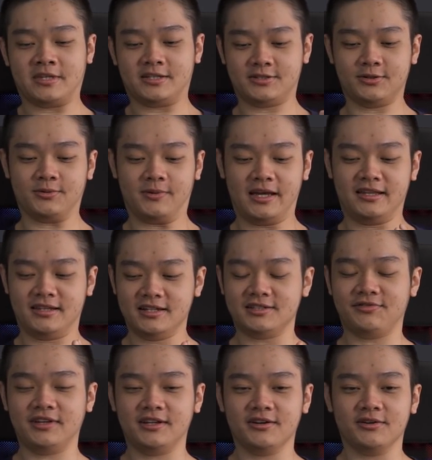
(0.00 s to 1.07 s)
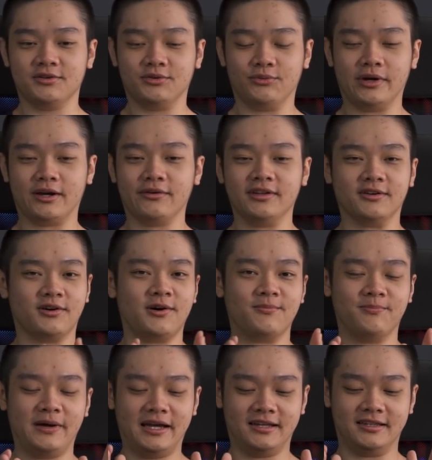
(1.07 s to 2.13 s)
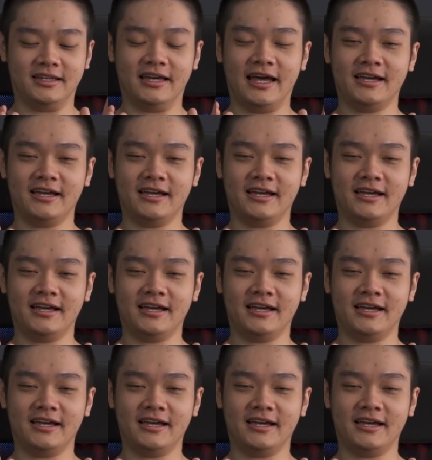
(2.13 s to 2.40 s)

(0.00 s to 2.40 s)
So in this video, we're going to compare the